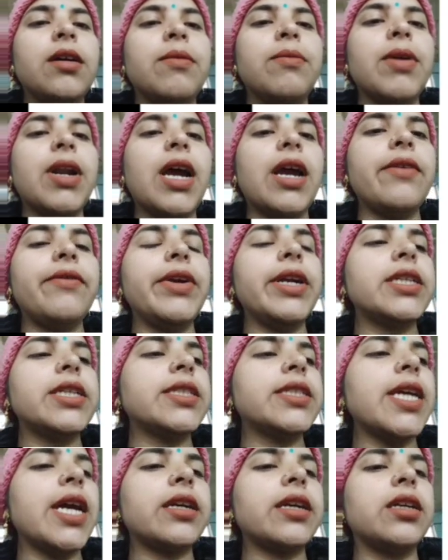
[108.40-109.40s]
Private
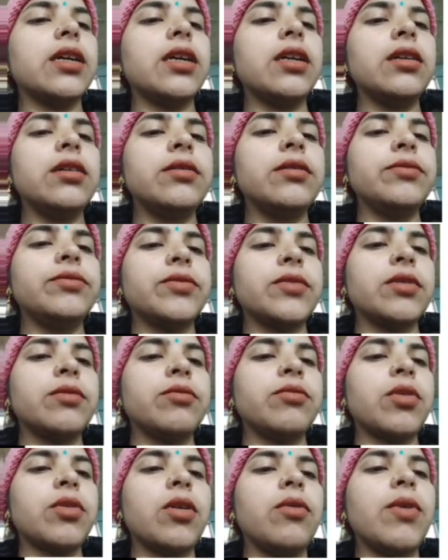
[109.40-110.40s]
sector
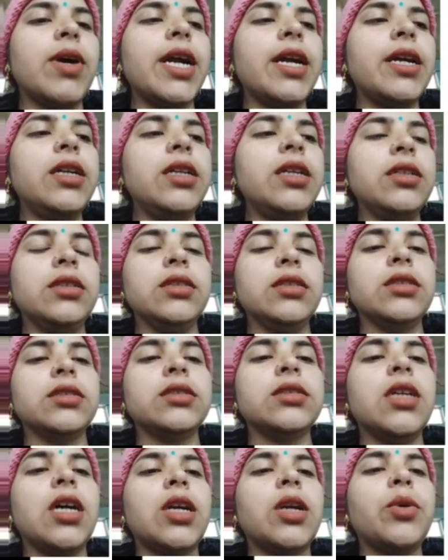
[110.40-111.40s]
provide
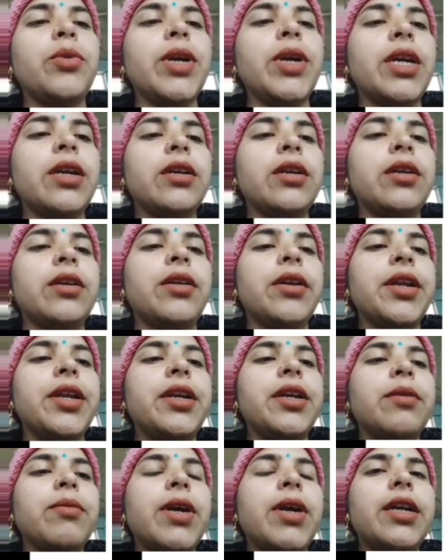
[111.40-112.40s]
the quick
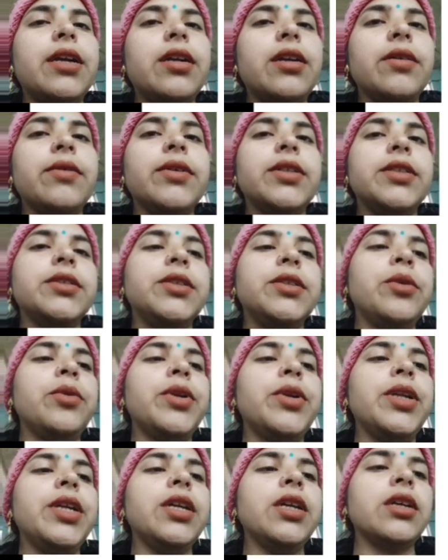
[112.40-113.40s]
treatment
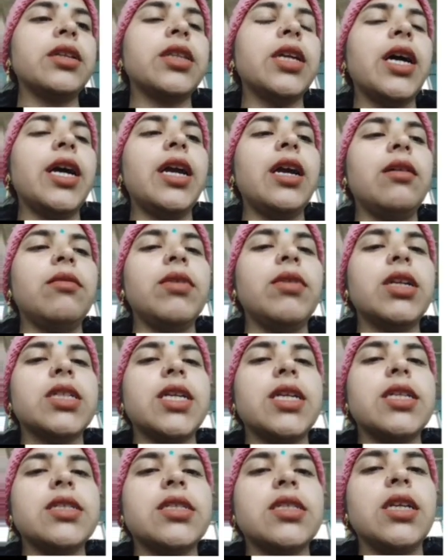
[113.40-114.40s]
during the
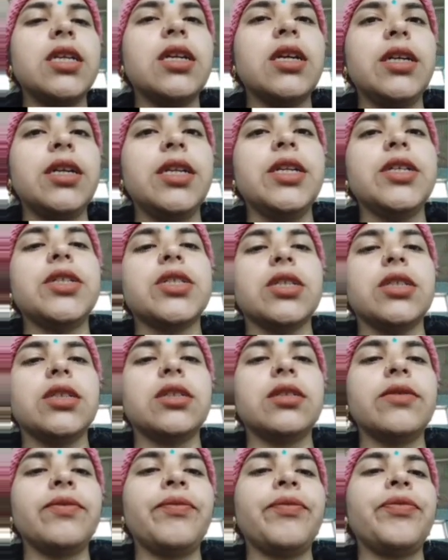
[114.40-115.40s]
emergency
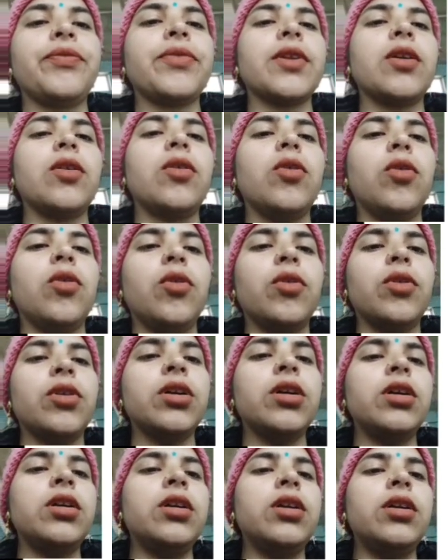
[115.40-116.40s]
condition or
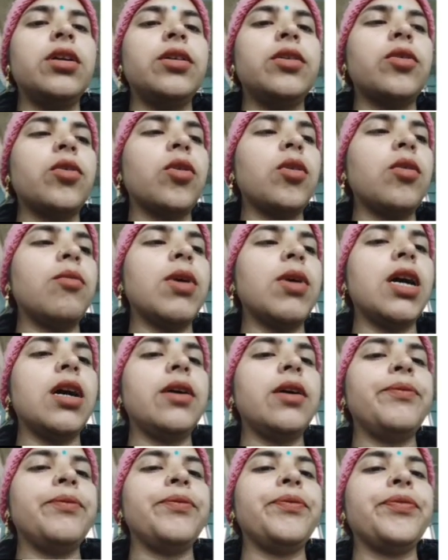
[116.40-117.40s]

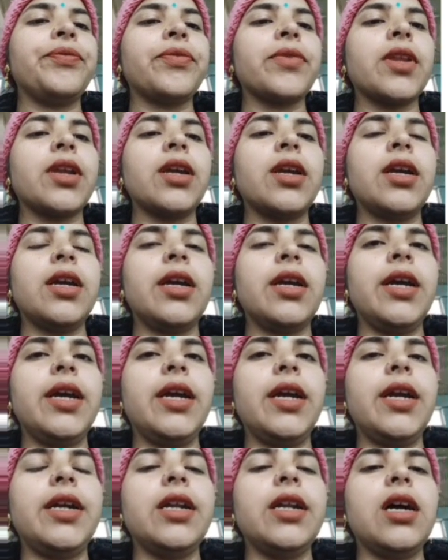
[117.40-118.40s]
trauma
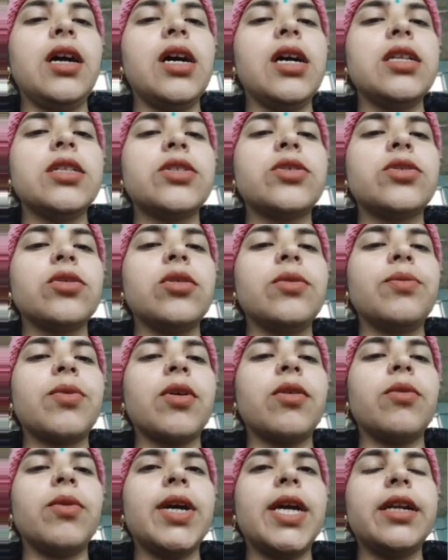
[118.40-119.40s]
and also
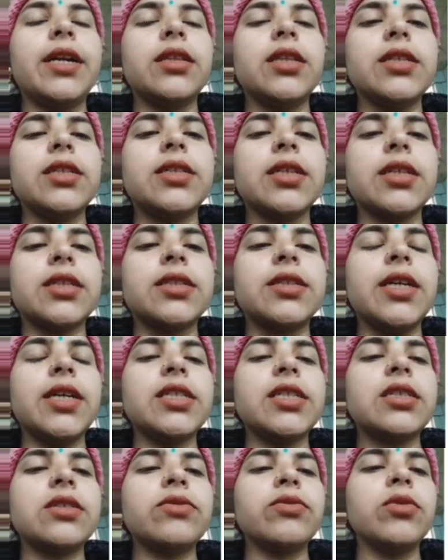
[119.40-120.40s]
provide the
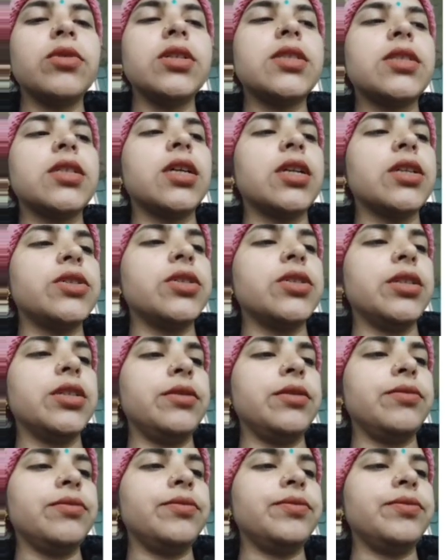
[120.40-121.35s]
successful surgery.